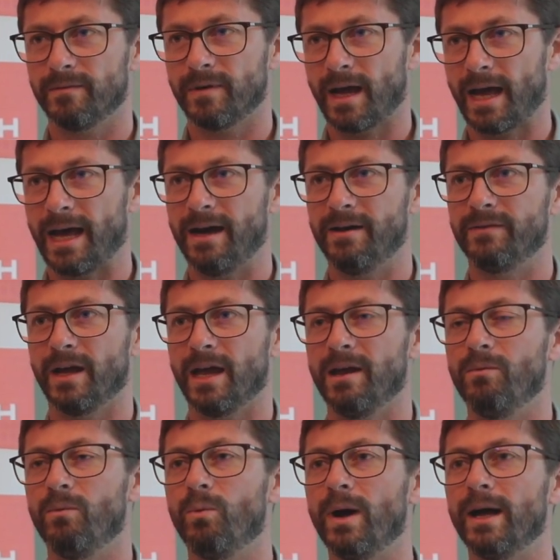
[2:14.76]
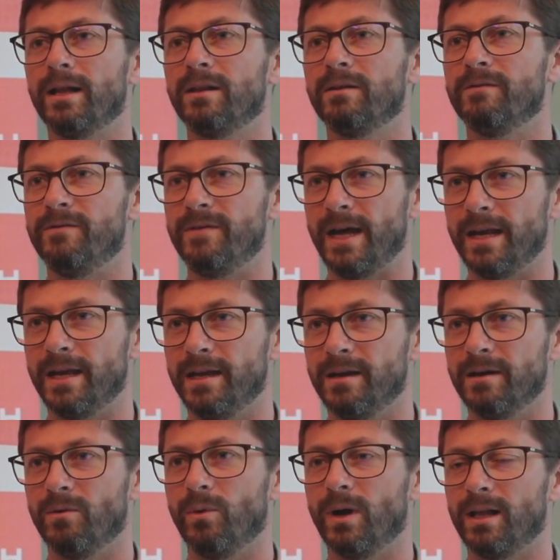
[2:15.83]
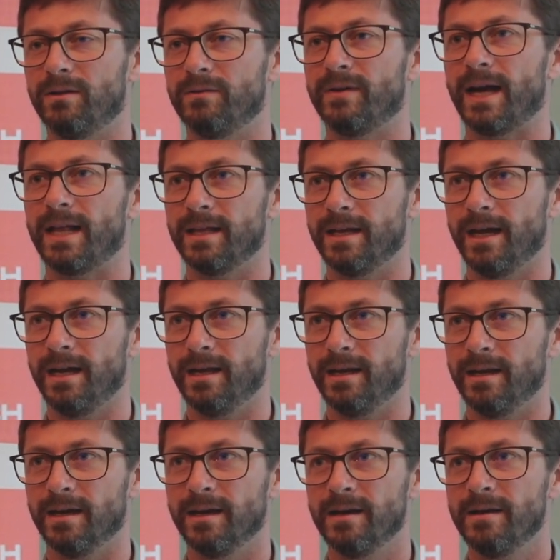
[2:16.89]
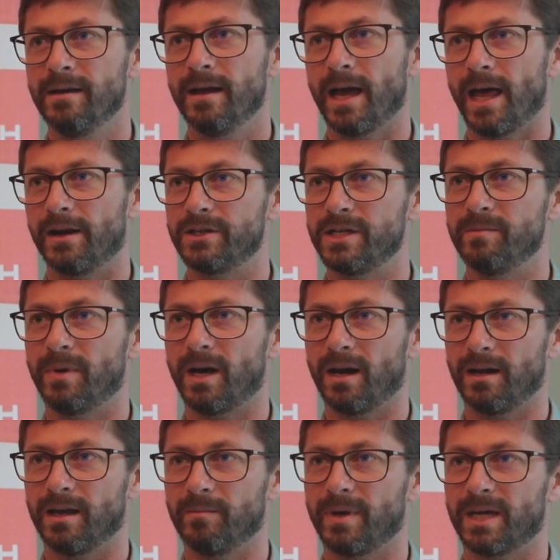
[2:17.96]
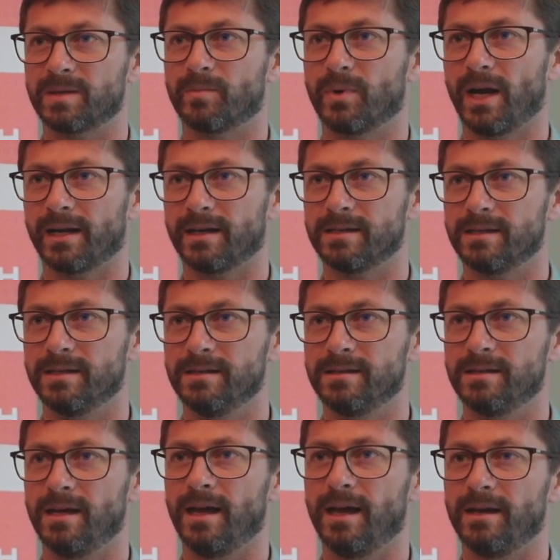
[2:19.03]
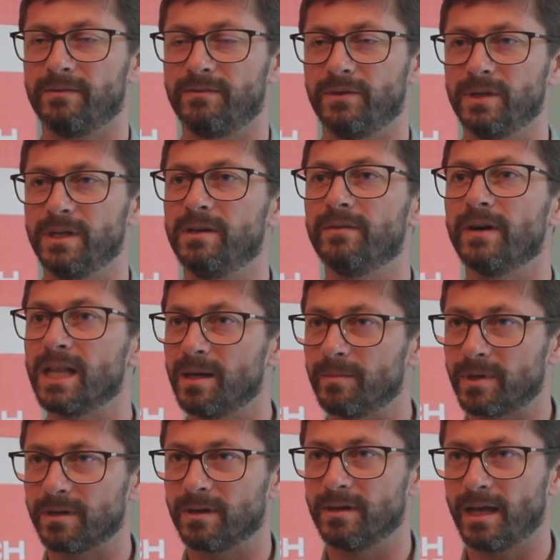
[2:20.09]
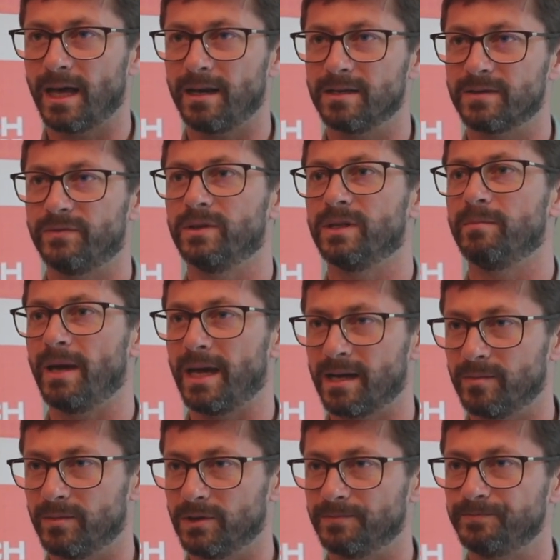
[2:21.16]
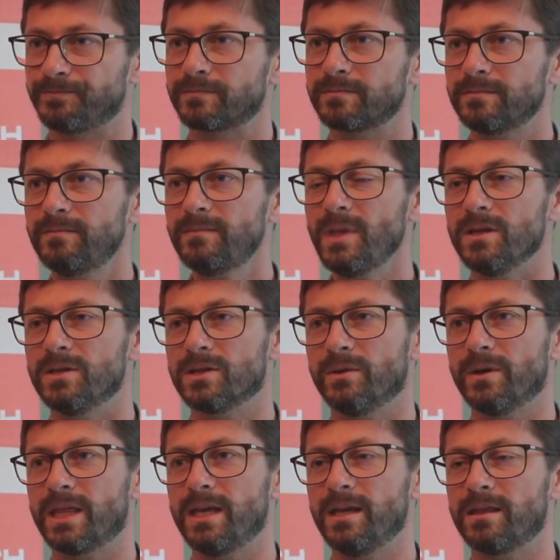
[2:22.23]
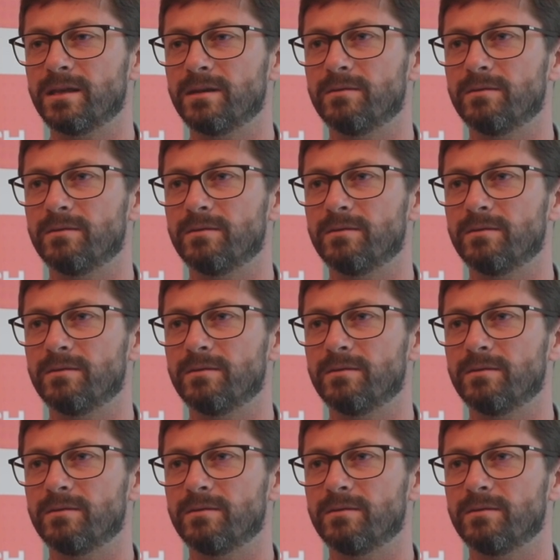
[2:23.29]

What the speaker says: have a well-vetted, well-validated energy modeling best practices yet, fully developed, that is fully bankable. So I think